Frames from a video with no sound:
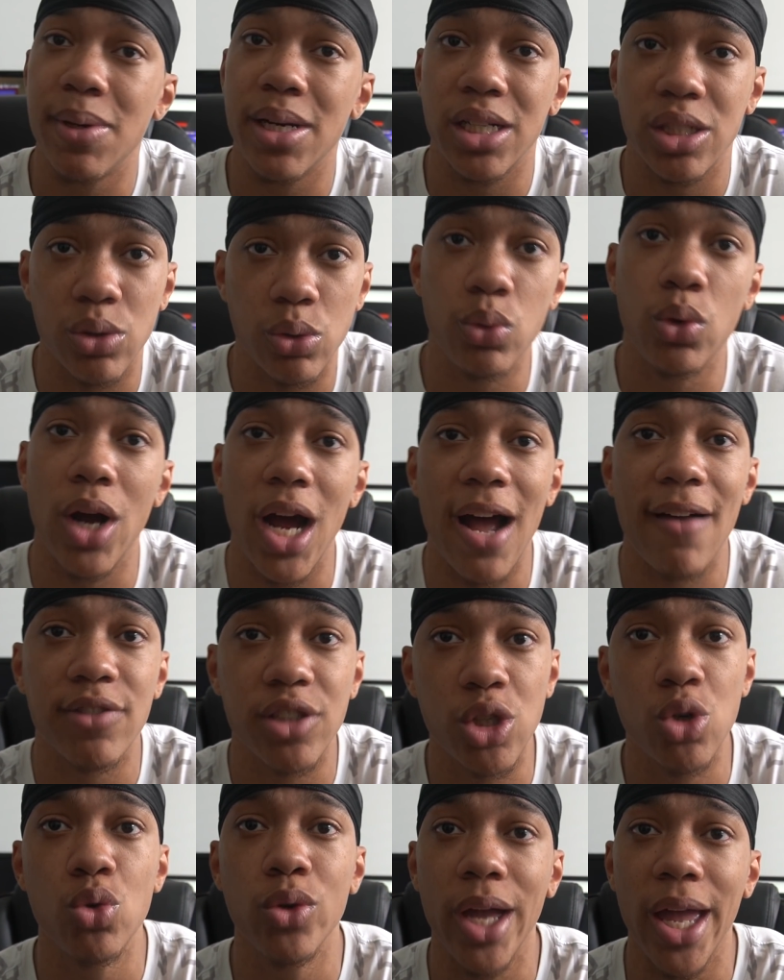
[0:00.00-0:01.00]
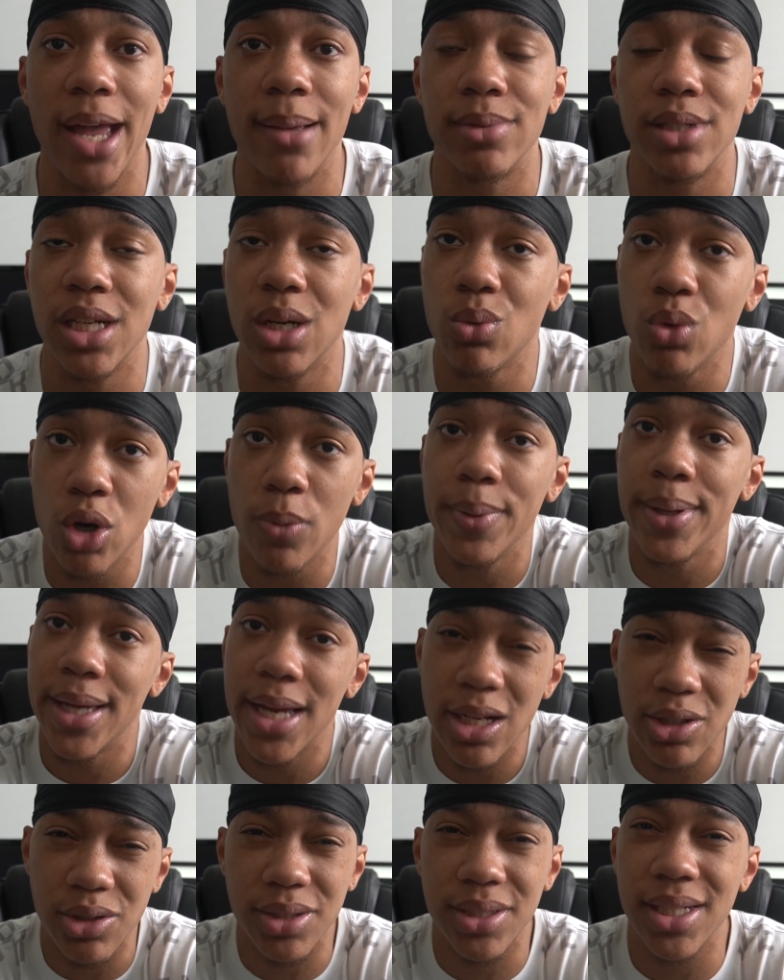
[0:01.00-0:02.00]
because we will have 2 games, and it will be
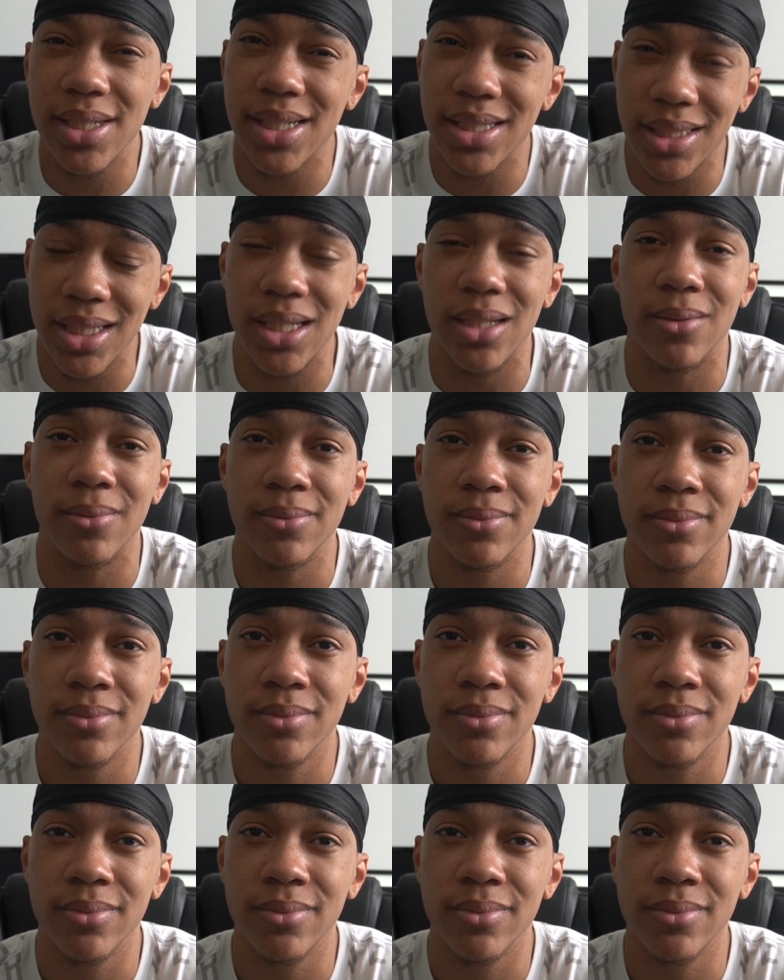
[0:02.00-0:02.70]
interesting to see.